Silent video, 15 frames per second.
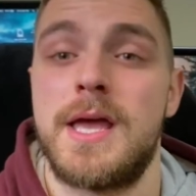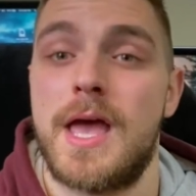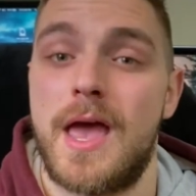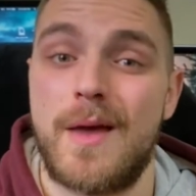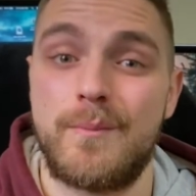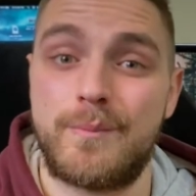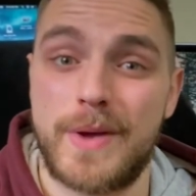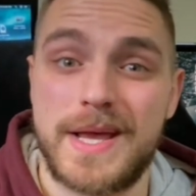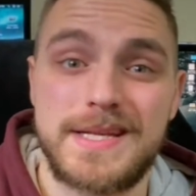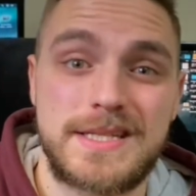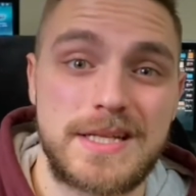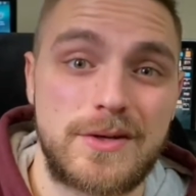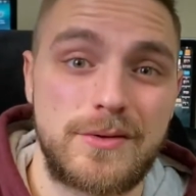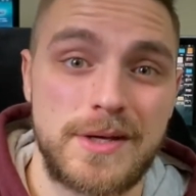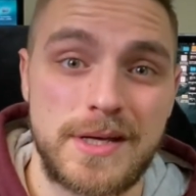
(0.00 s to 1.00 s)
And
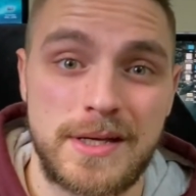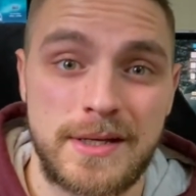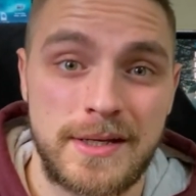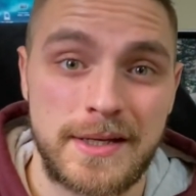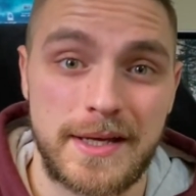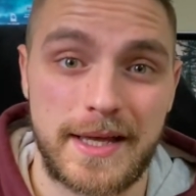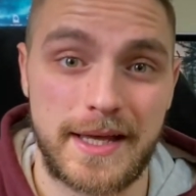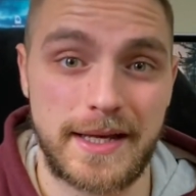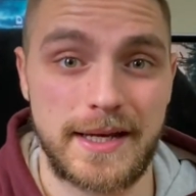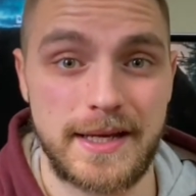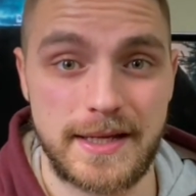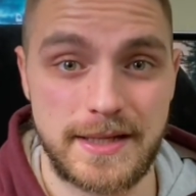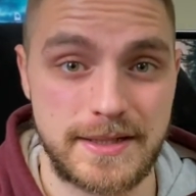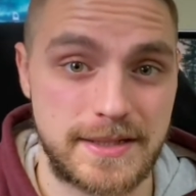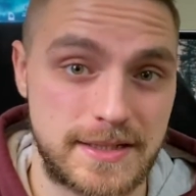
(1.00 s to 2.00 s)
basically it
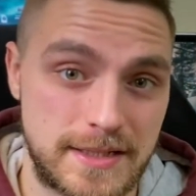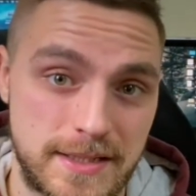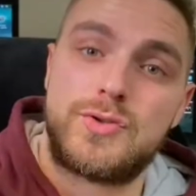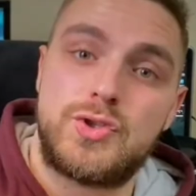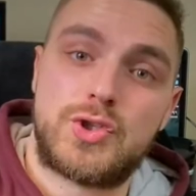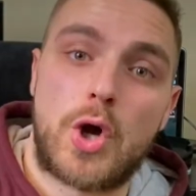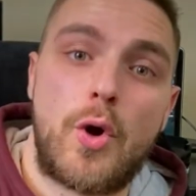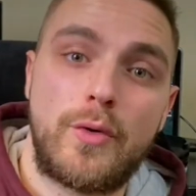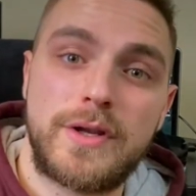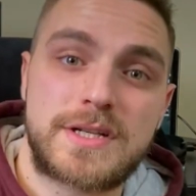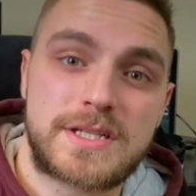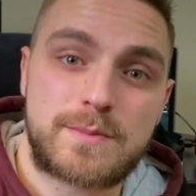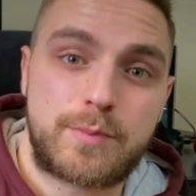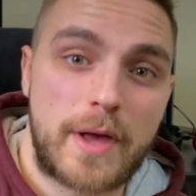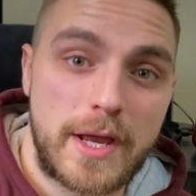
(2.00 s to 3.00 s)
is, don't
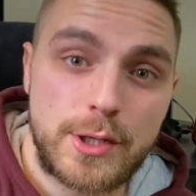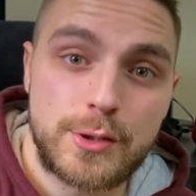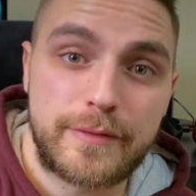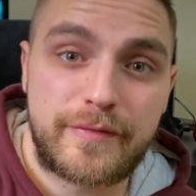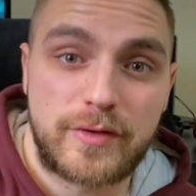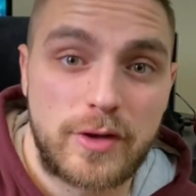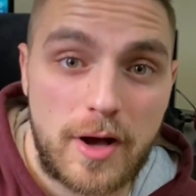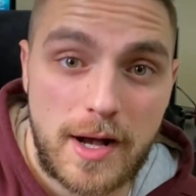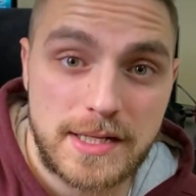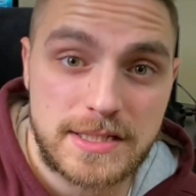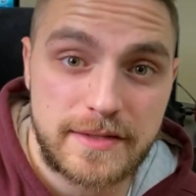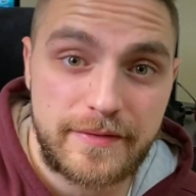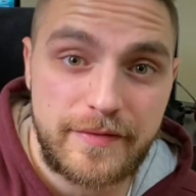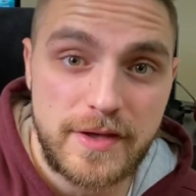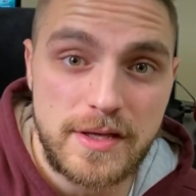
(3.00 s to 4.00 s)
explain your
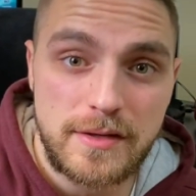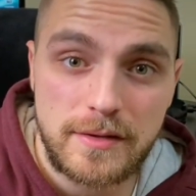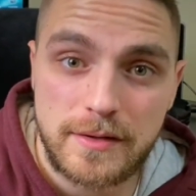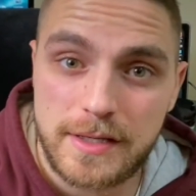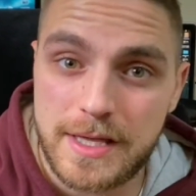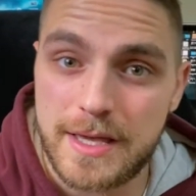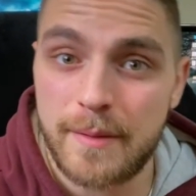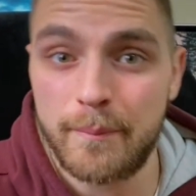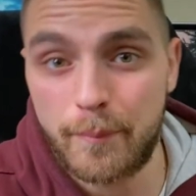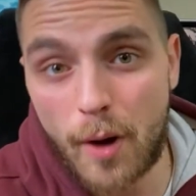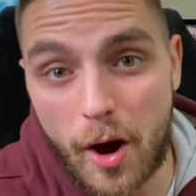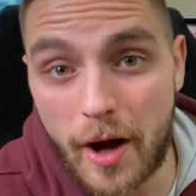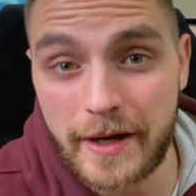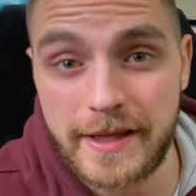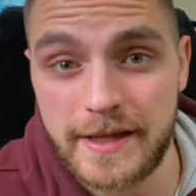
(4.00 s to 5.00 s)
philosophy,
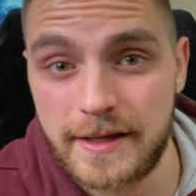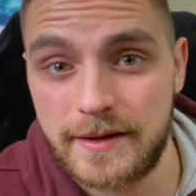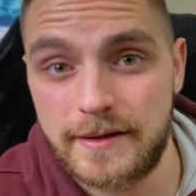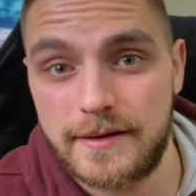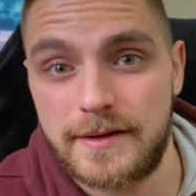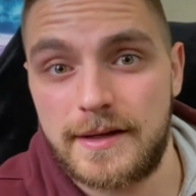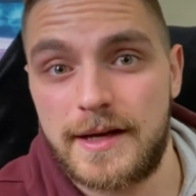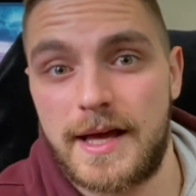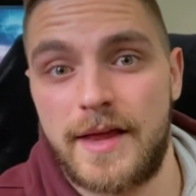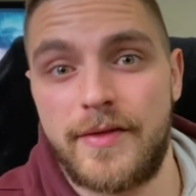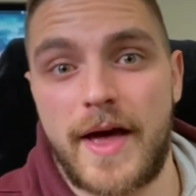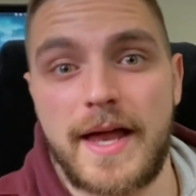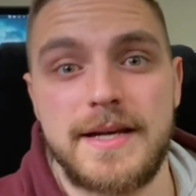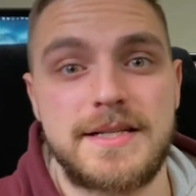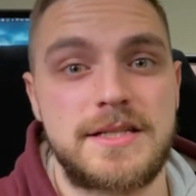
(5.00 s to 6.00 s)
embody it. And
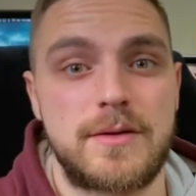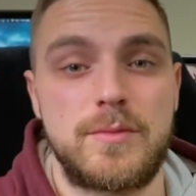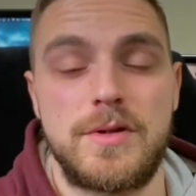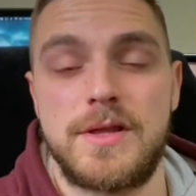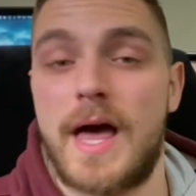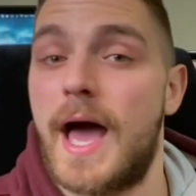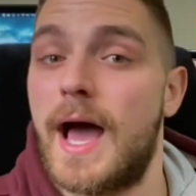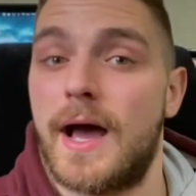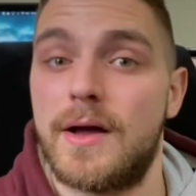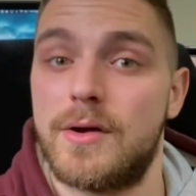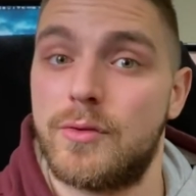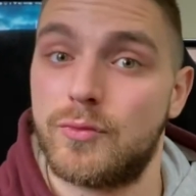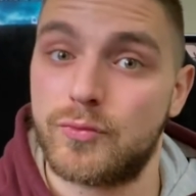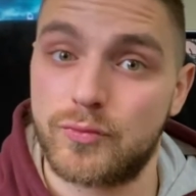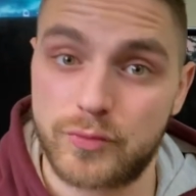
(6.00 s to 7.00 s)
that is something that
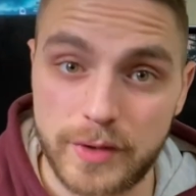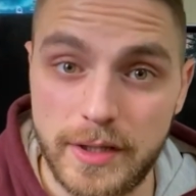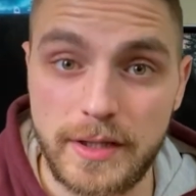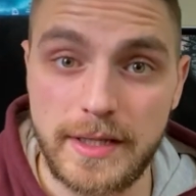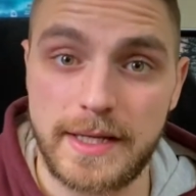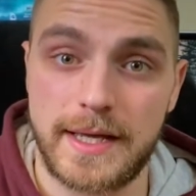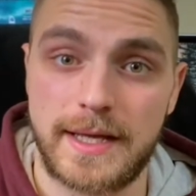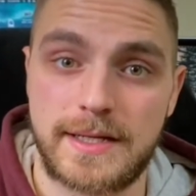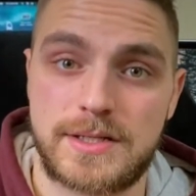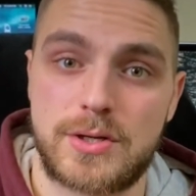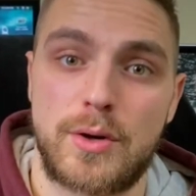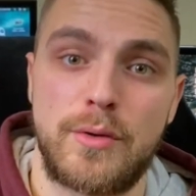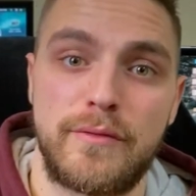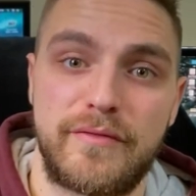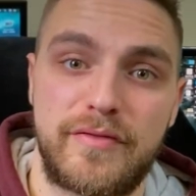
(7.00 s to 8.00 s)
really hits
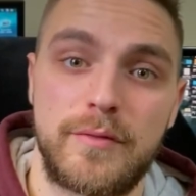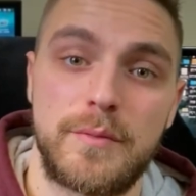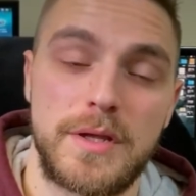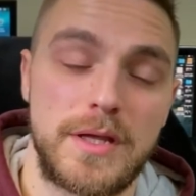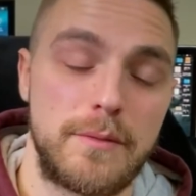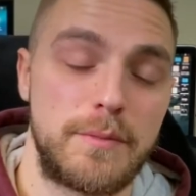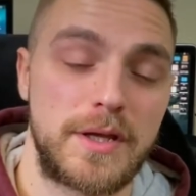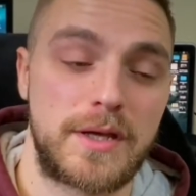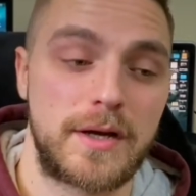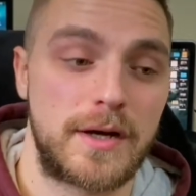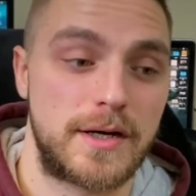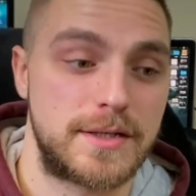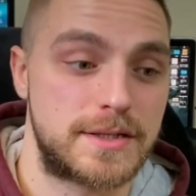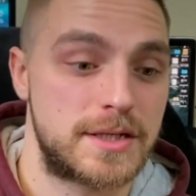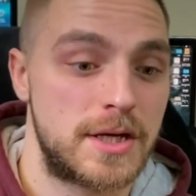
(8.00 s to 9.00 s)
home for me
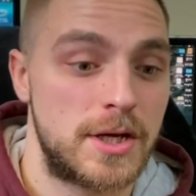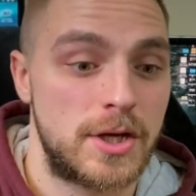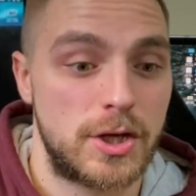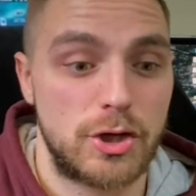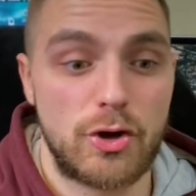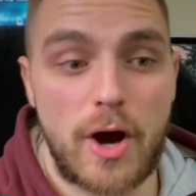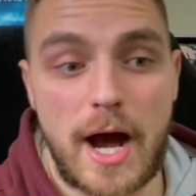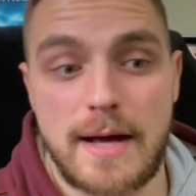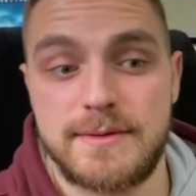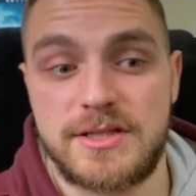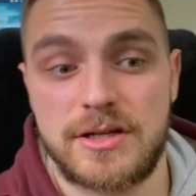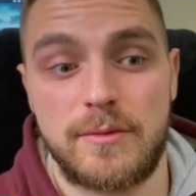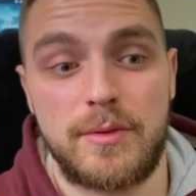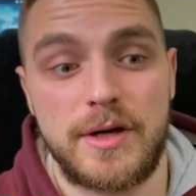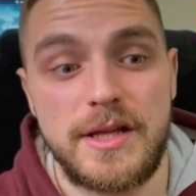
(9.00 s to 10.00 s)
because, you know, I'm
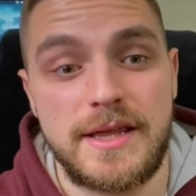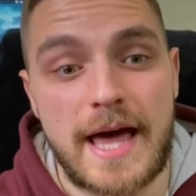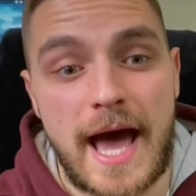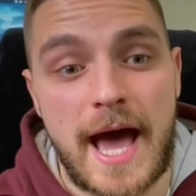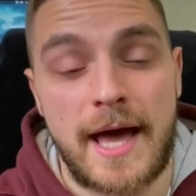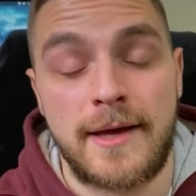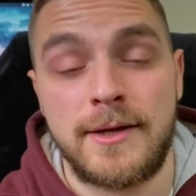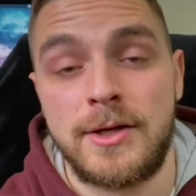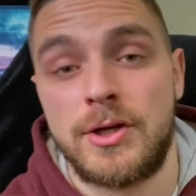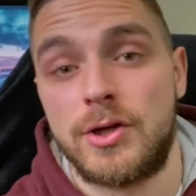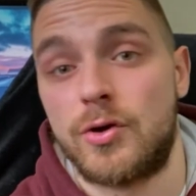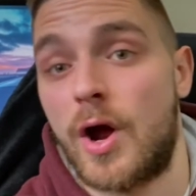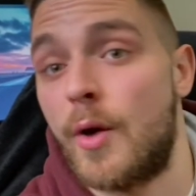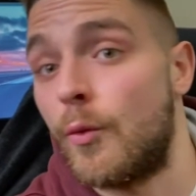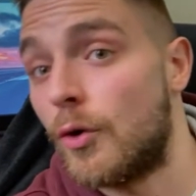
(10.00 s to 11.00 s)
somebody that,
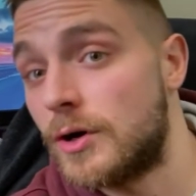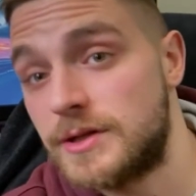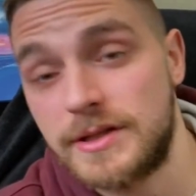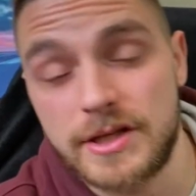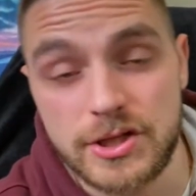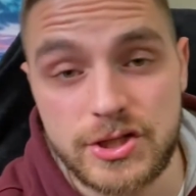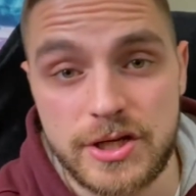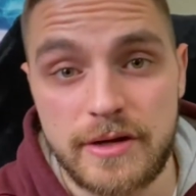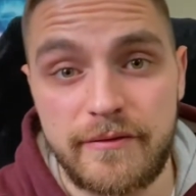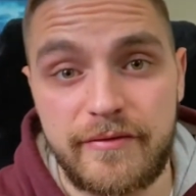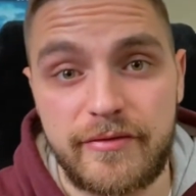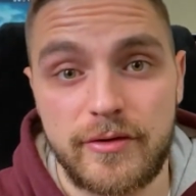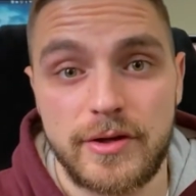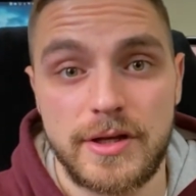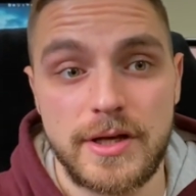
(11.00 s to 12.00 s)
you know, I worked in a gym
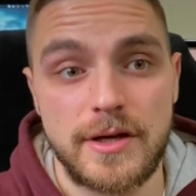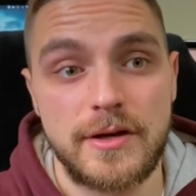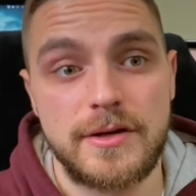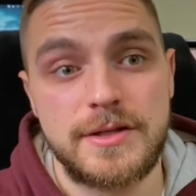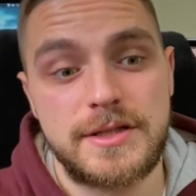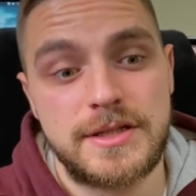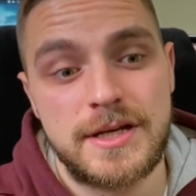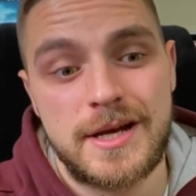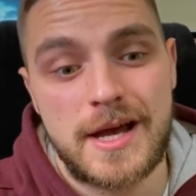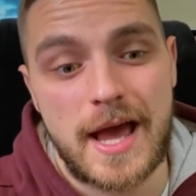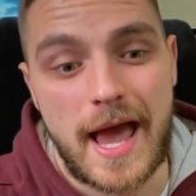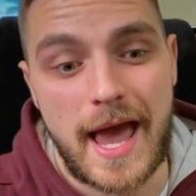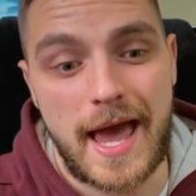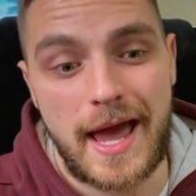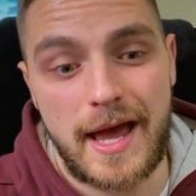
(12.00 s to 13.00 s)
for years,
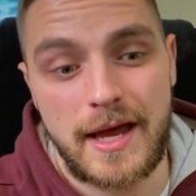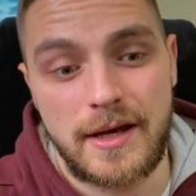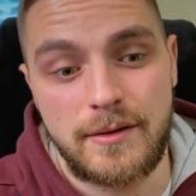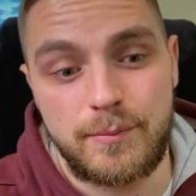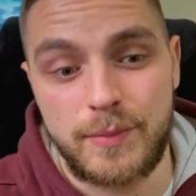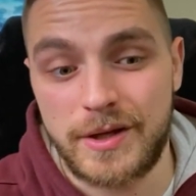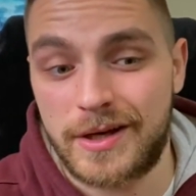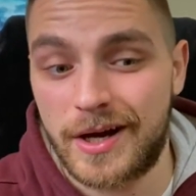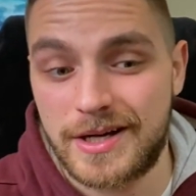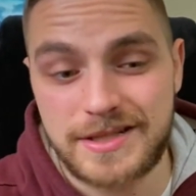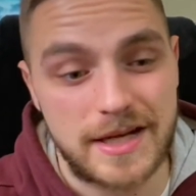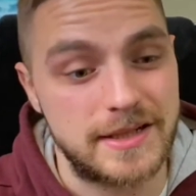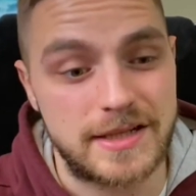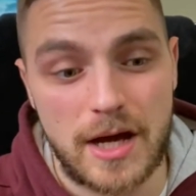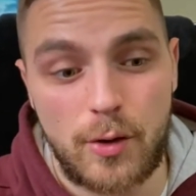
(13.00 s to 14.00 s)
and because
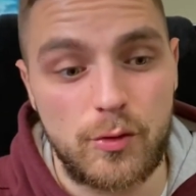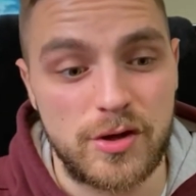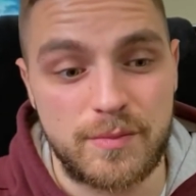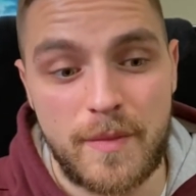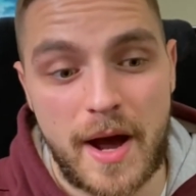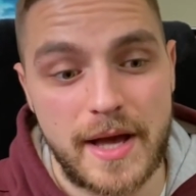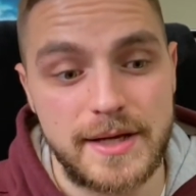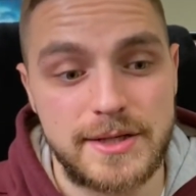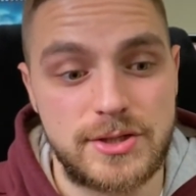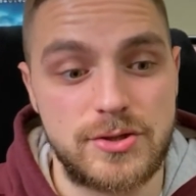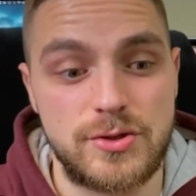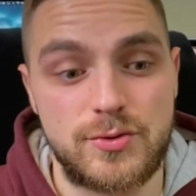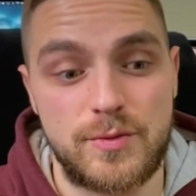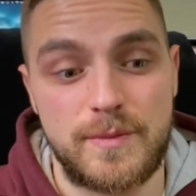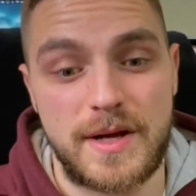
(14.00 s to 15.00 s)
I dealt with my
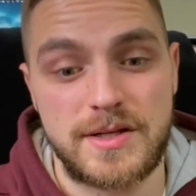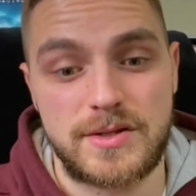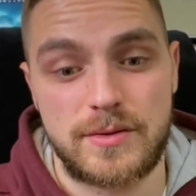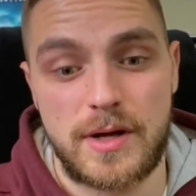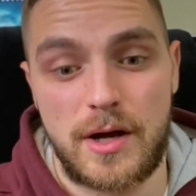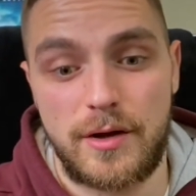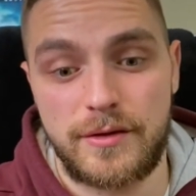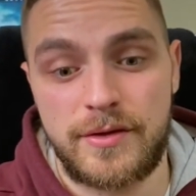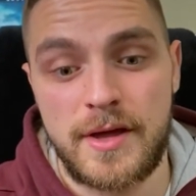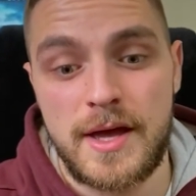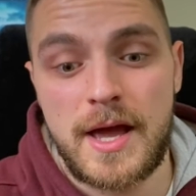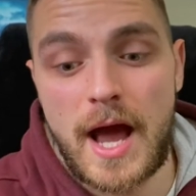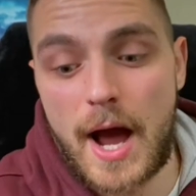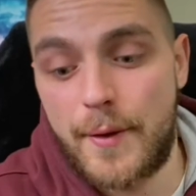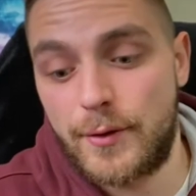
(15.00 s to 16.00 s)
issues with mental health,
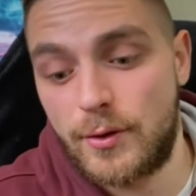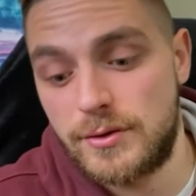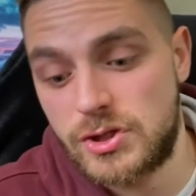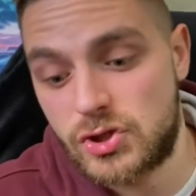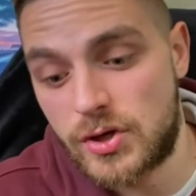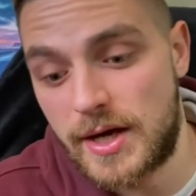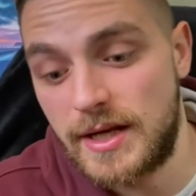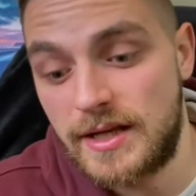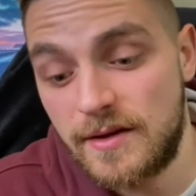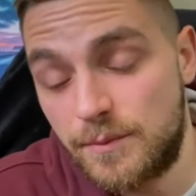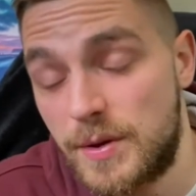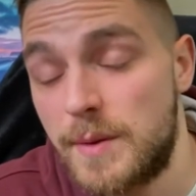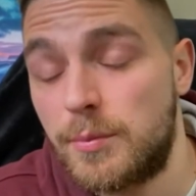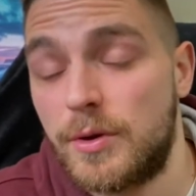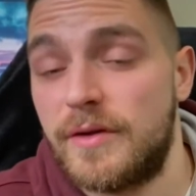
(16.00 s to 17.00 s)
I would always try and give
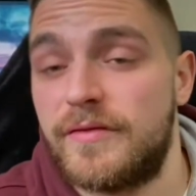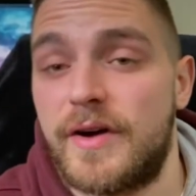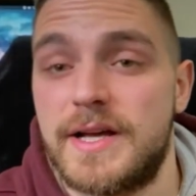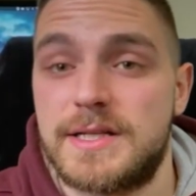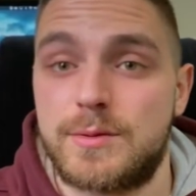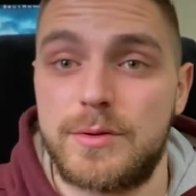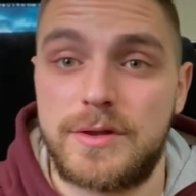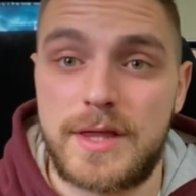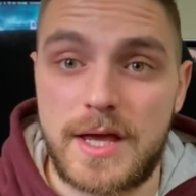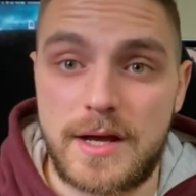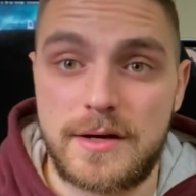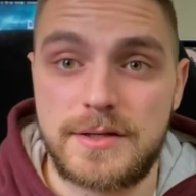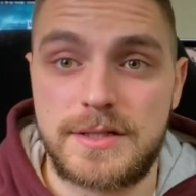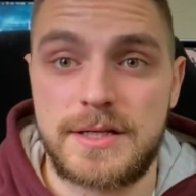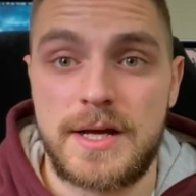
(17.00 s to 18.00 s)
people advice with
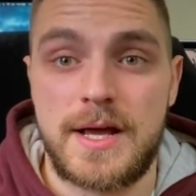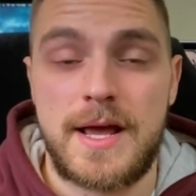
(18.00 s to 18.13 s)
theirs.